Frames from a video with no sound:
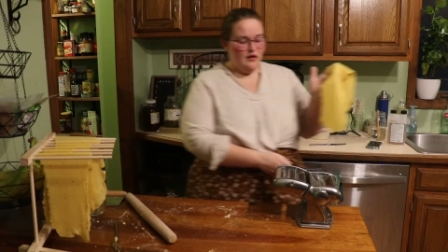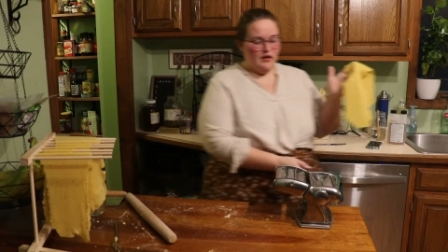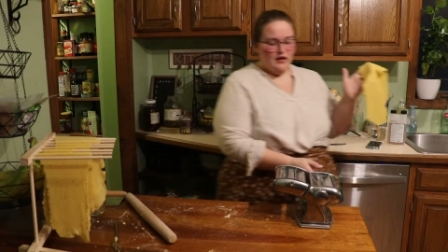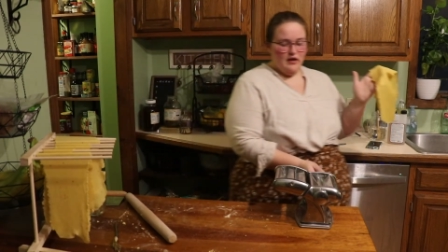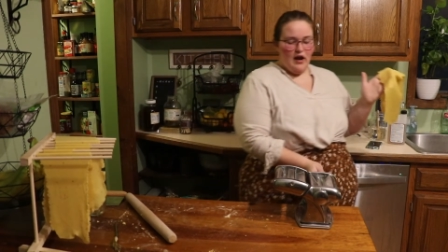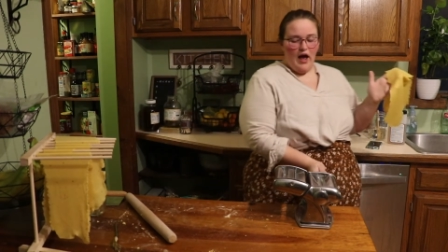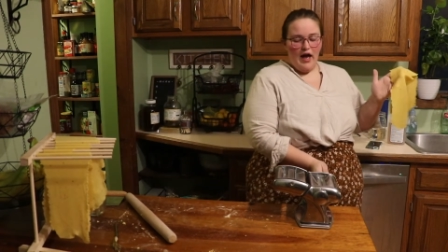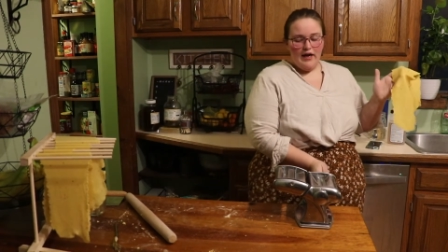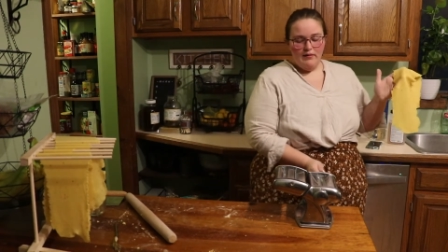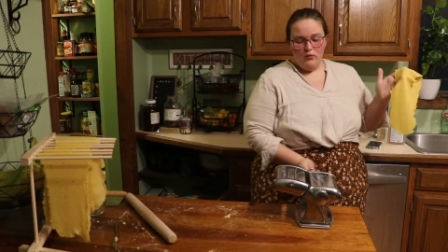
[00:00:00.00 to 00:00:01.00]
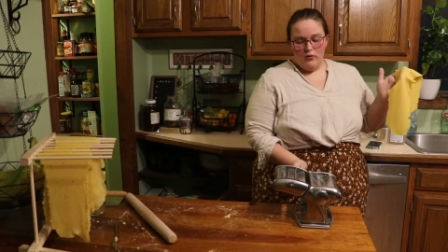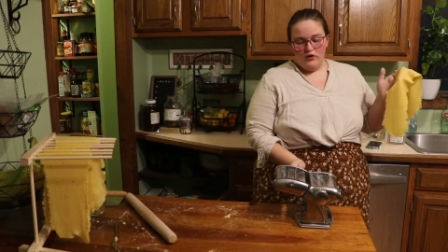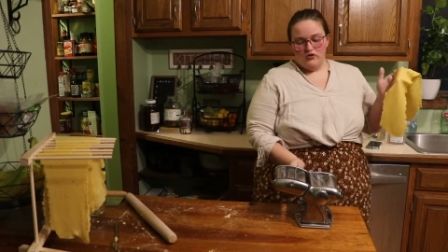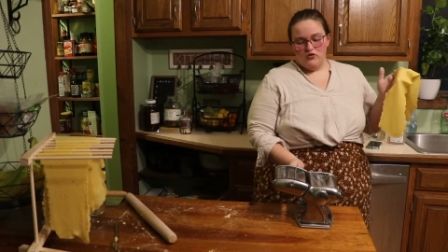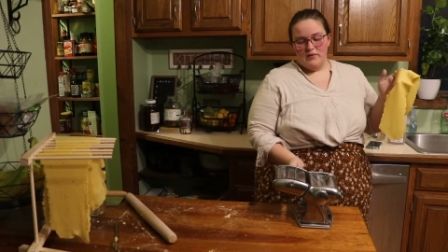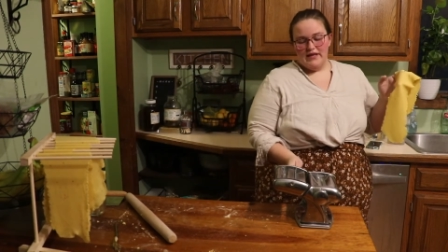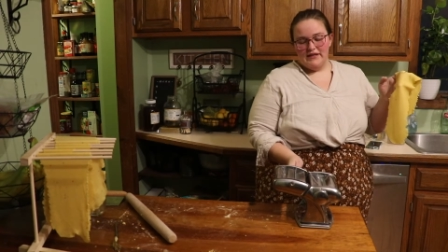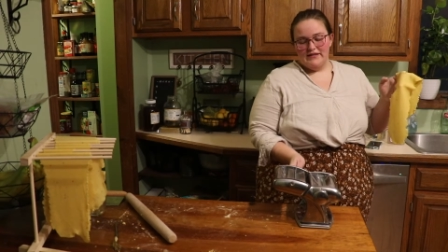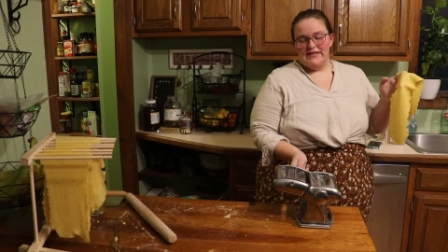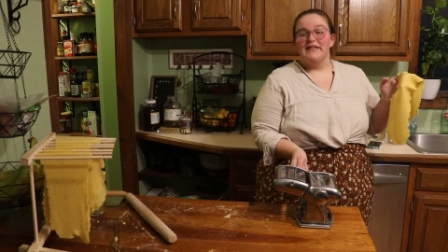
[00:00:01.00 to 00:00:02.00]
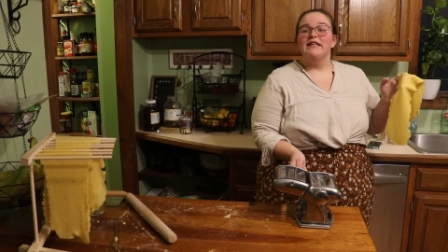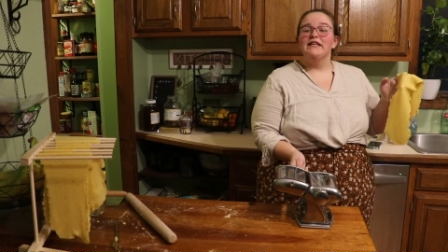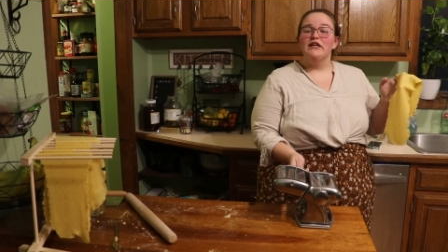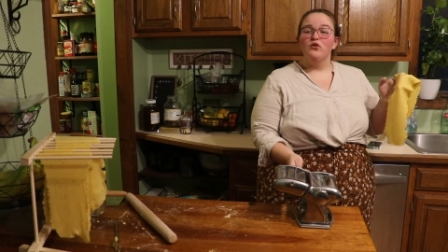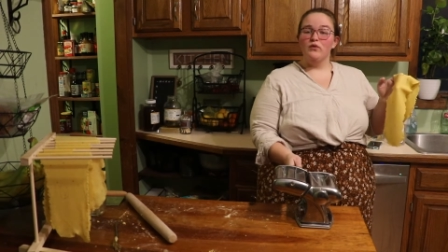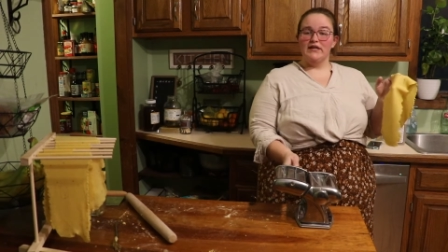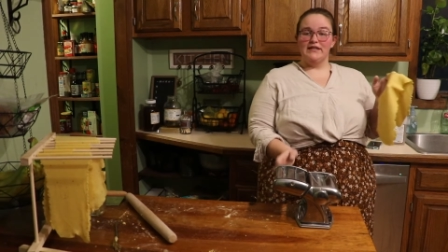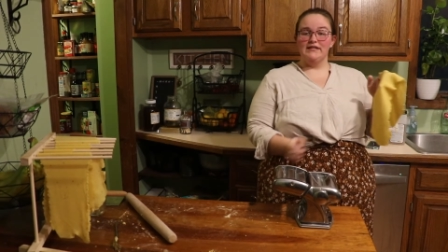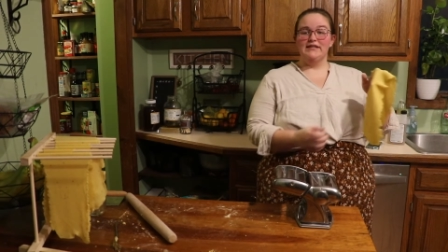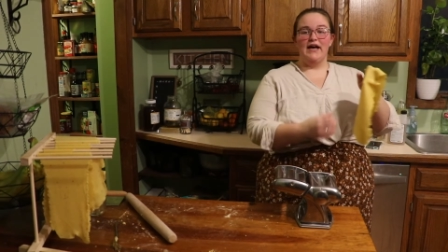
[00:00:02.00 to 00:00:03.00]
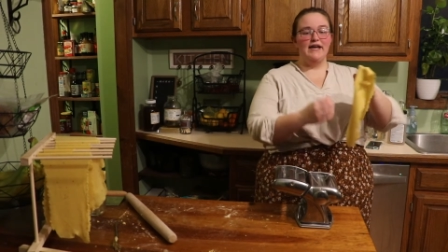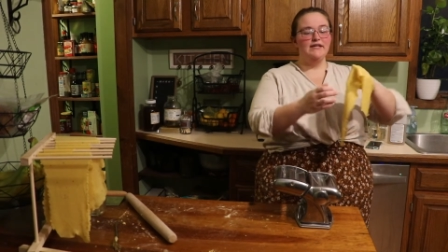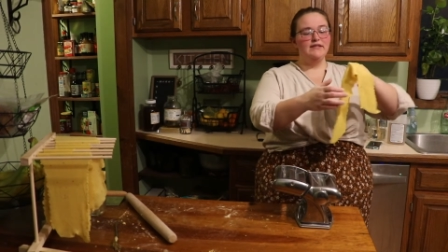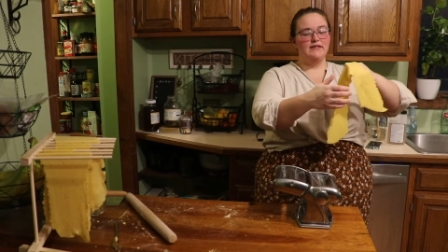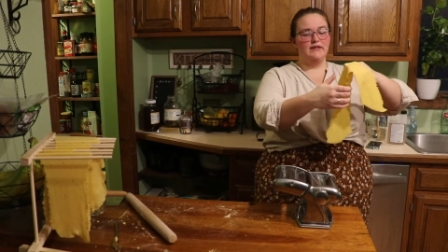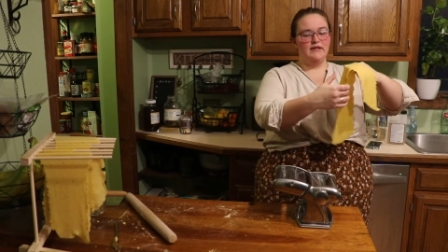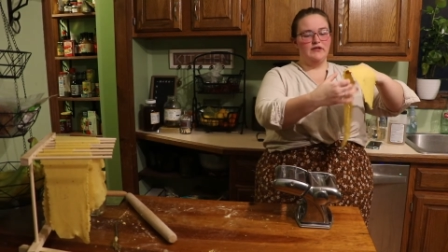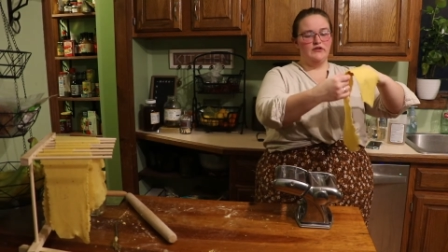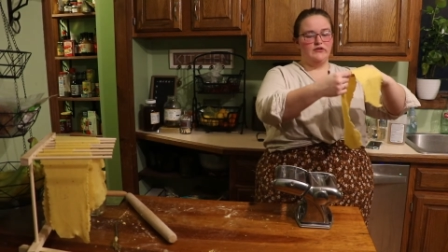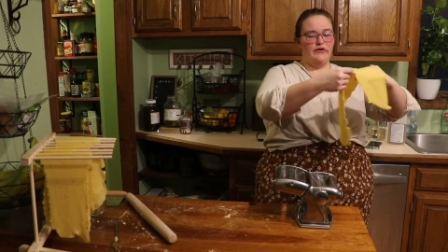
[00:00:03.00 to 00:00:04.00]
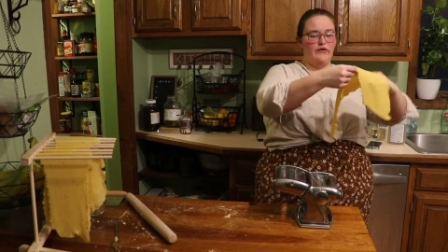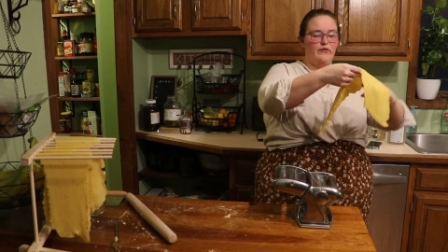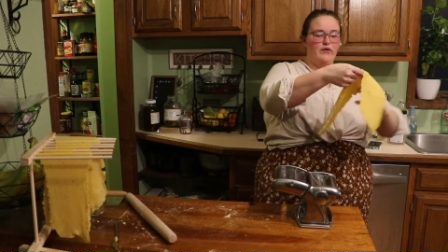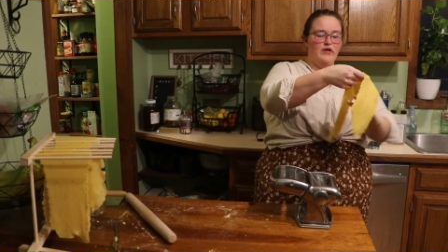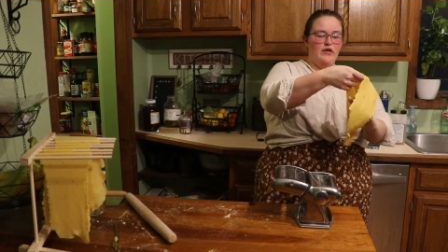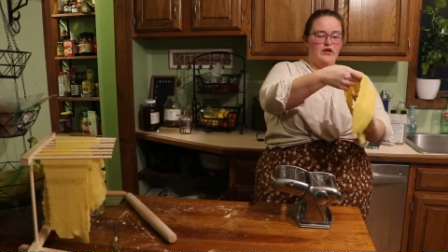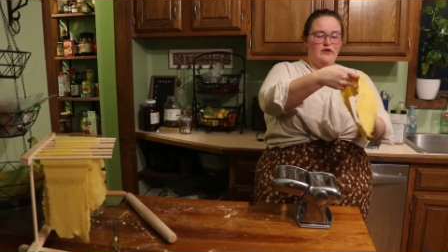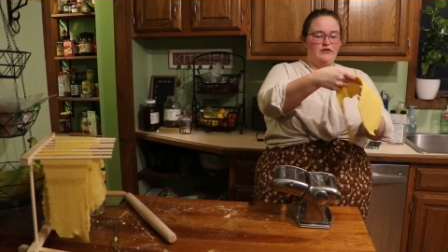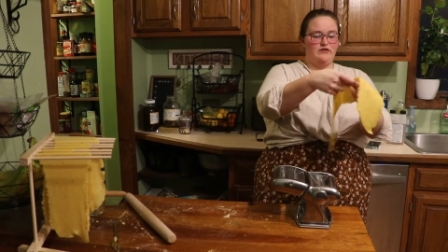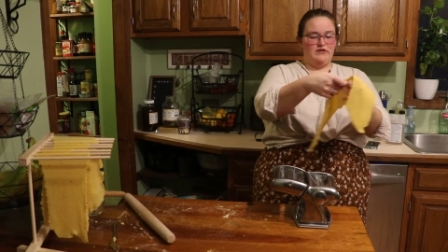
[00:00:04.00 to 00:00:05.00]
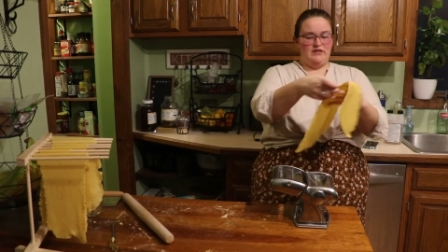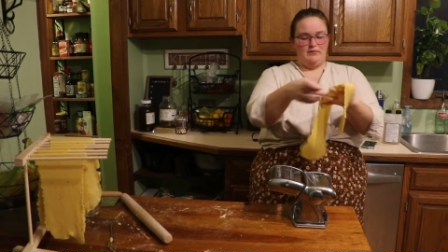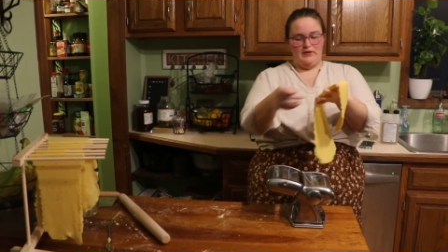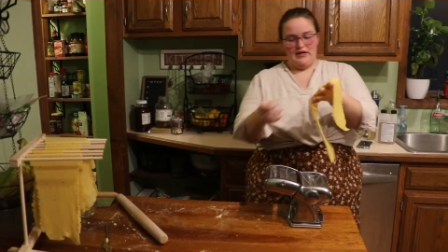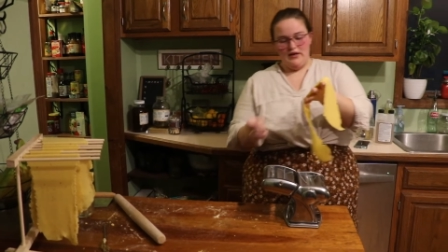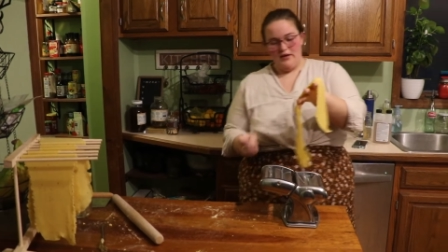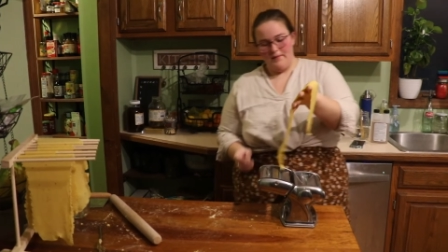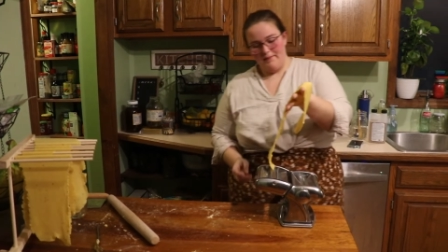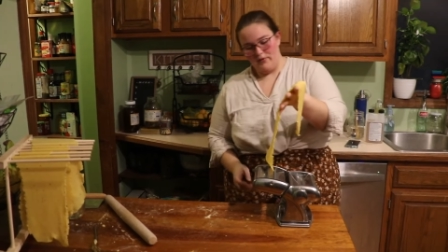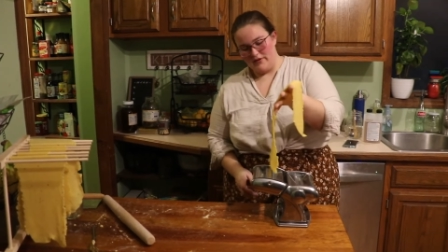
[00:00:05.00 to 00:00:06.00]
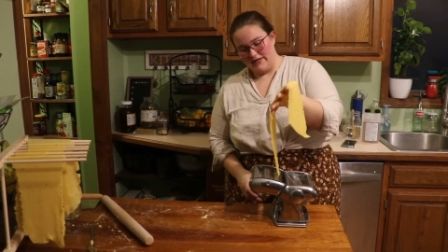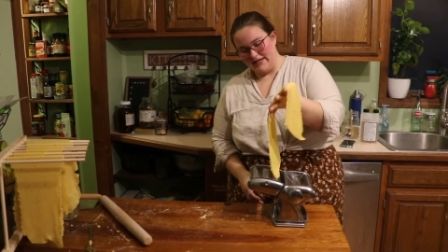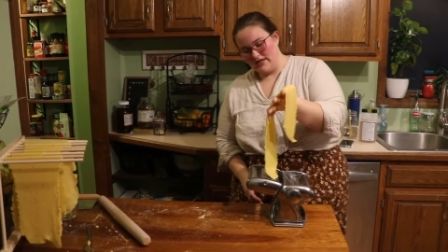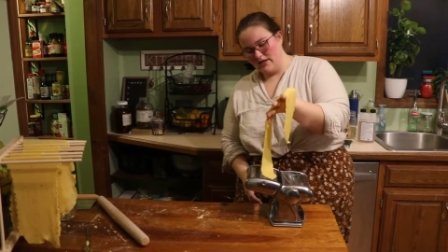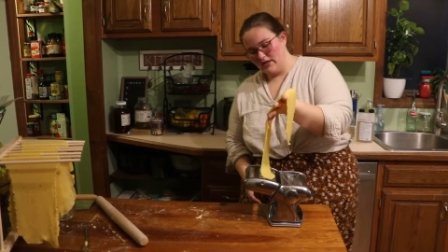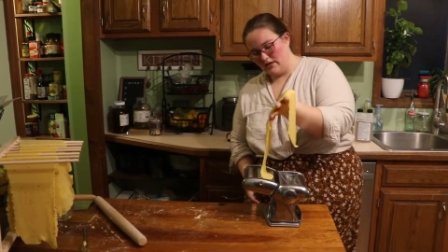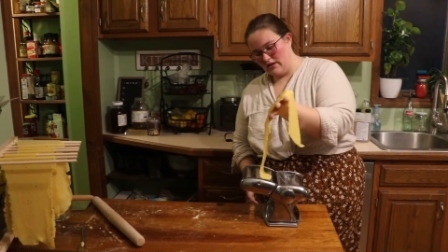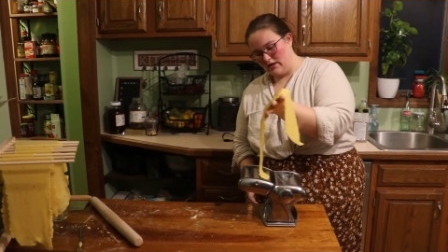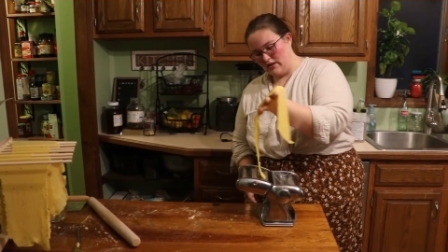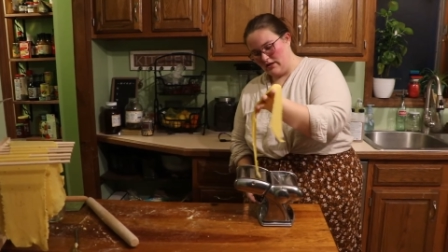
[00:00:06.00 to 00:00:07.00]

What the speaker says: And I am going to make this at the linguine size. So you just simply put it in,